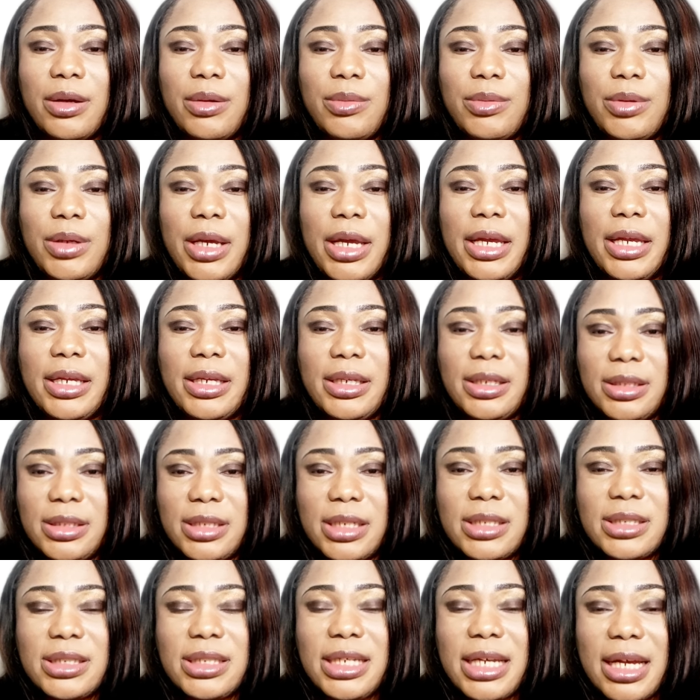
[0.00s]
in
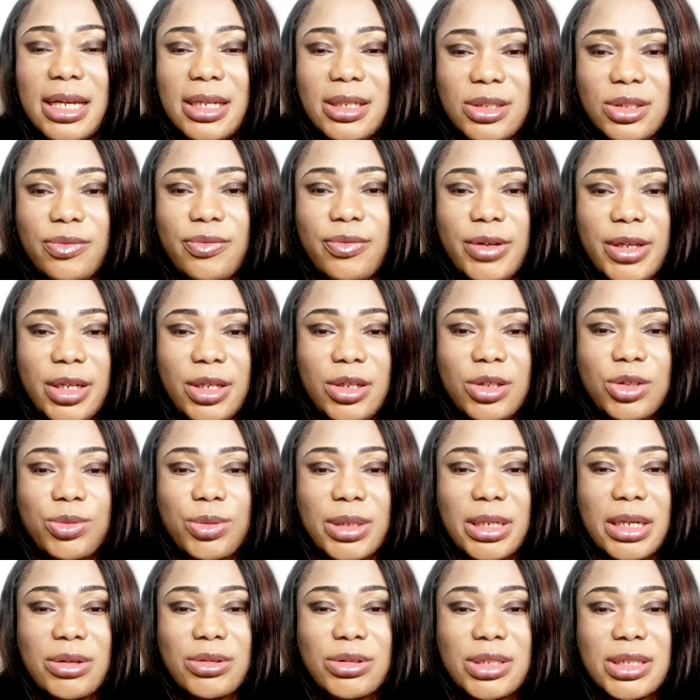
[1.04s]
these Gangs of Lagos,
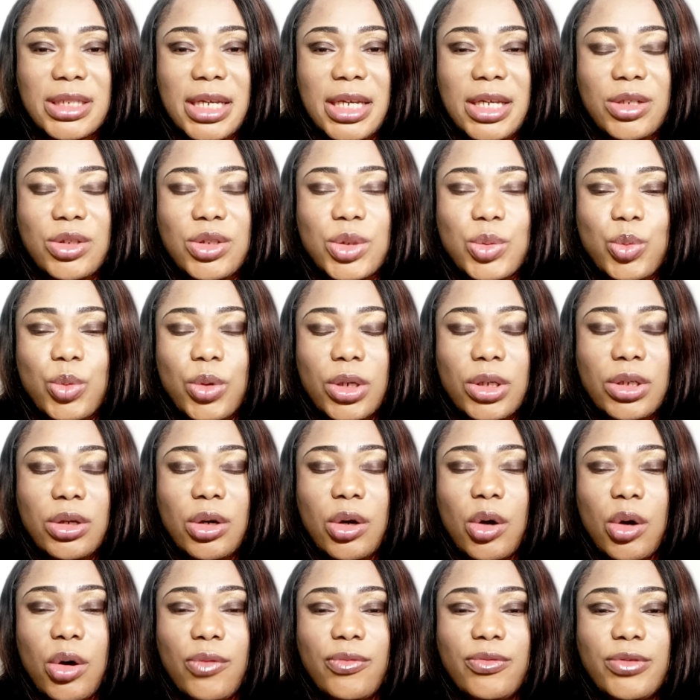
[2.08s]
but I would say it's one
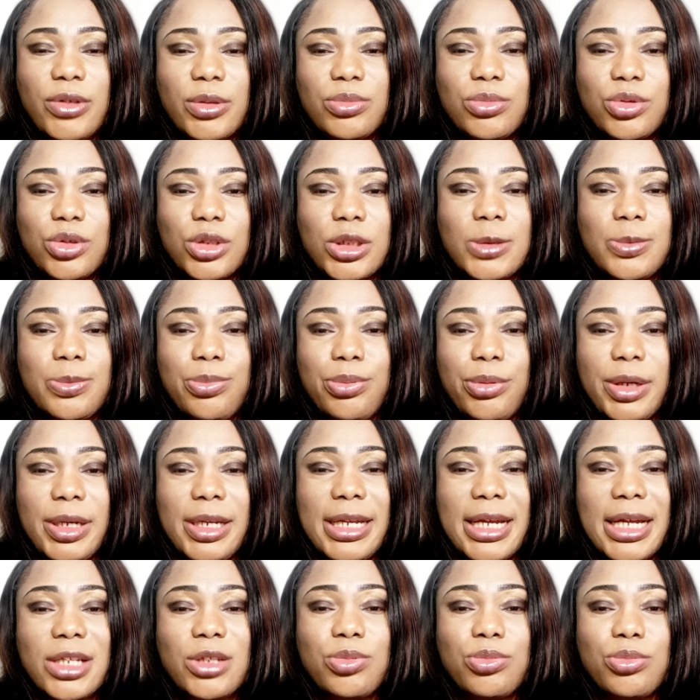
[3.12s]
of the most
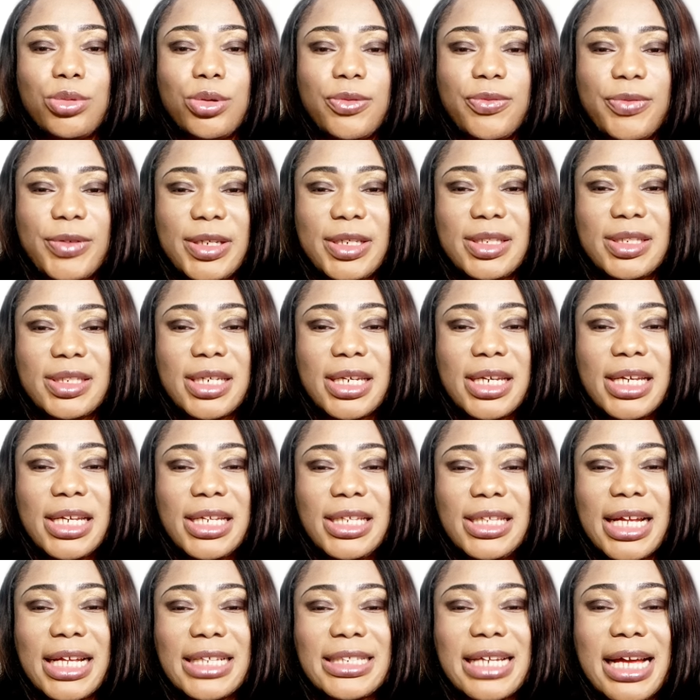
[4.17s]
brilliant movies
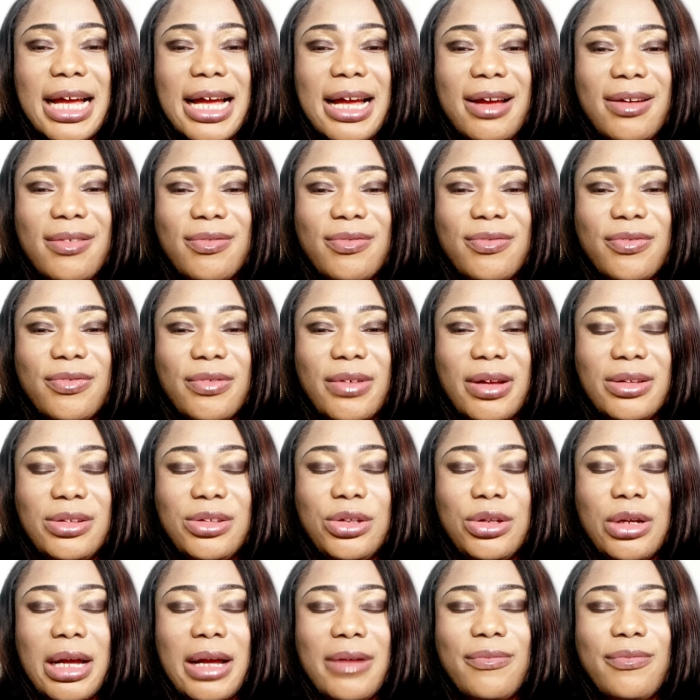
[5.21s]
that
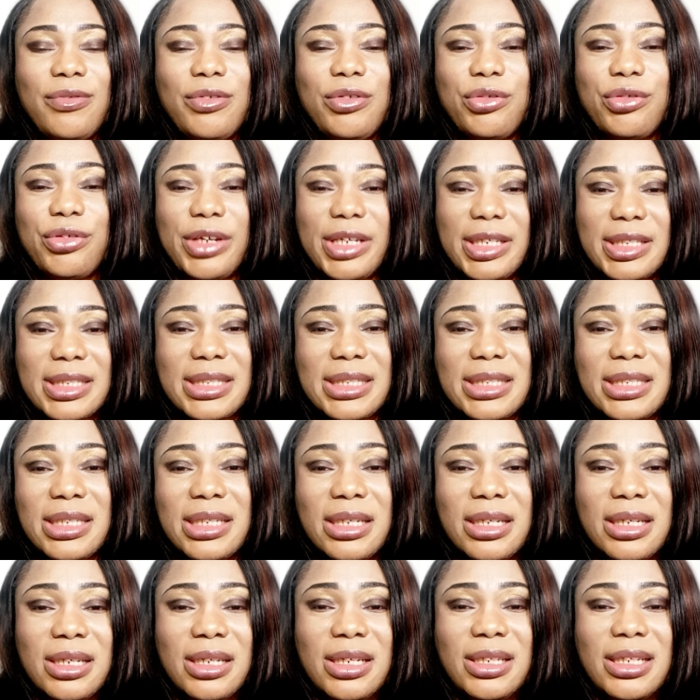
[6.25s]
has
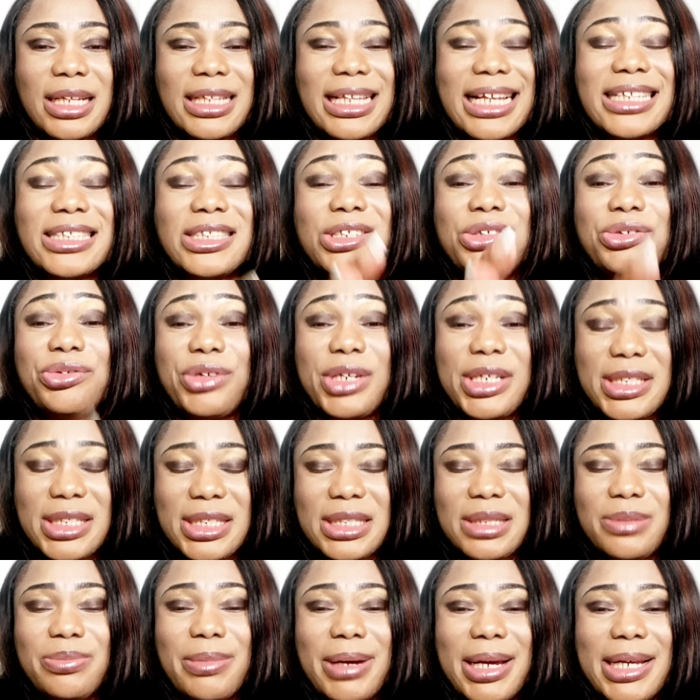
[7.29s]

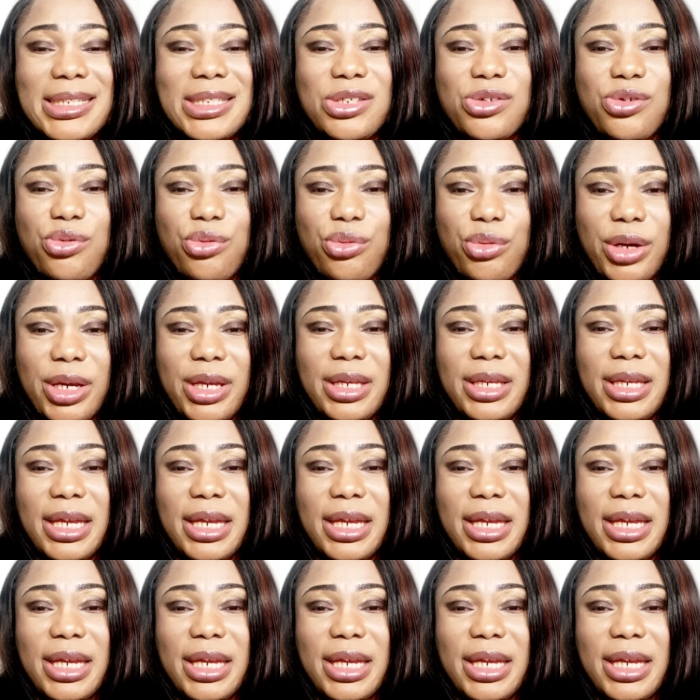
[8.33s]
graced my screen